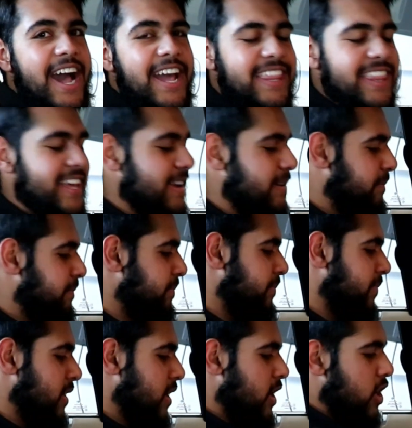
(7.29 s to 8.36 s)
Hi there.
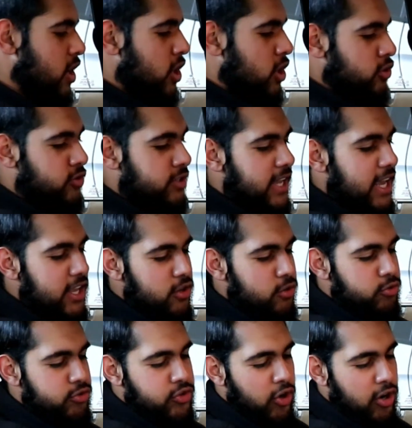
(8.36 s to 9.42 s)
Today
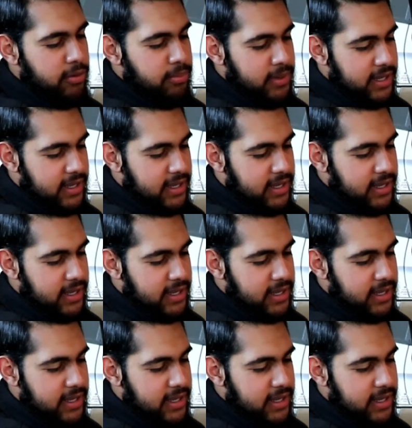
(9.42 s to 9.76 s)
you join